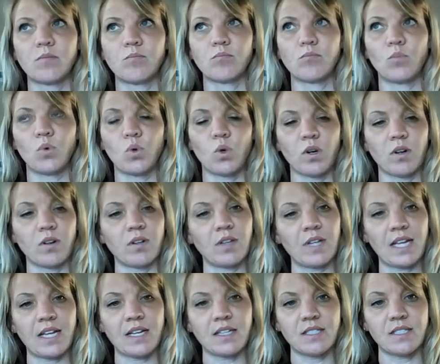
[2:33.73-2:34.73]
more
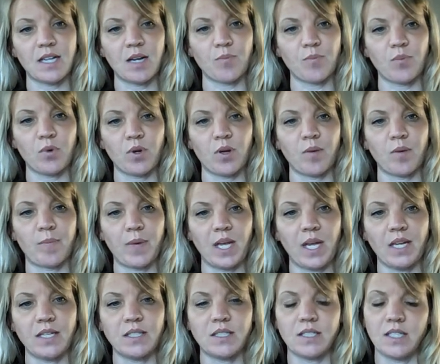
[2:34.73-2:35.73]
like a tempera
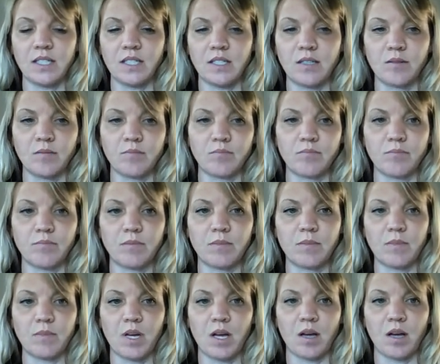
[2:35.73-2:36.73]
painting
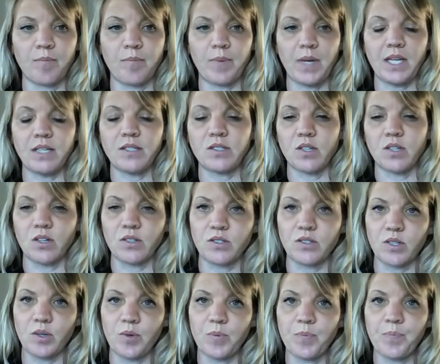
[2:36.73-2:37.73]
base
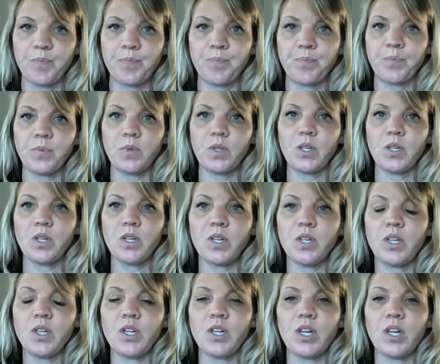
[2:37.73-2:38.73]
also.
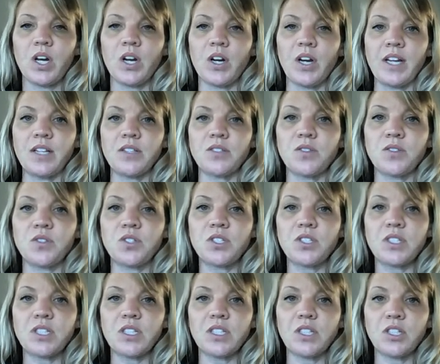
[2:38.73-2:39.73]
All right, so
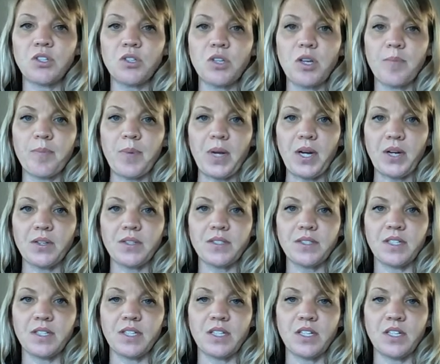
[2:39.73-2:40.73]
just a little
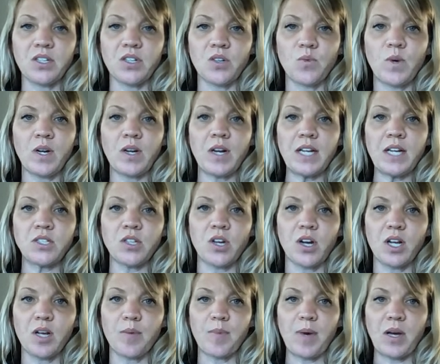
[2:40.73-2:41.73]
comparison here. When I
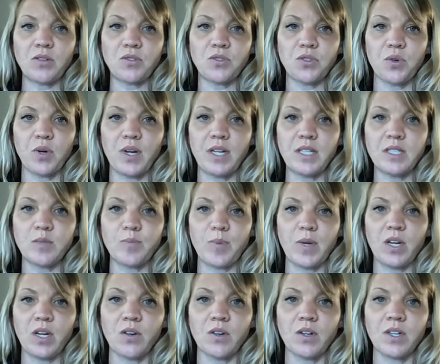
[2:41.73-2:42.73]
talk about
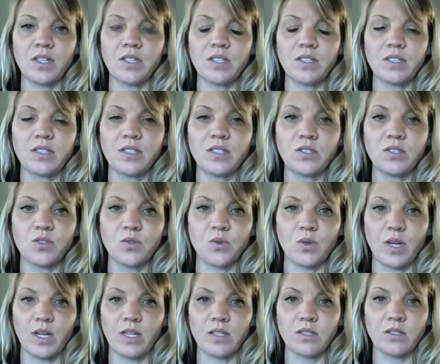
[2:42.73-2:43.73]
transparent,
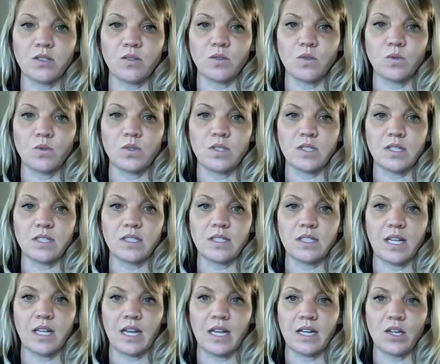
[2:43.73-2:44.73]
translucent,
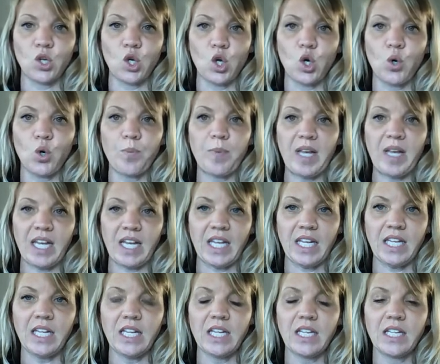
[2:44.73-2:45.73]
and
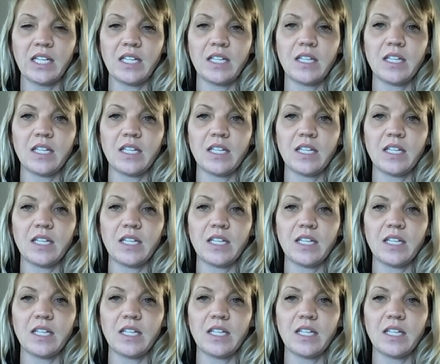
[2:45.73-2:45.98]
opaque,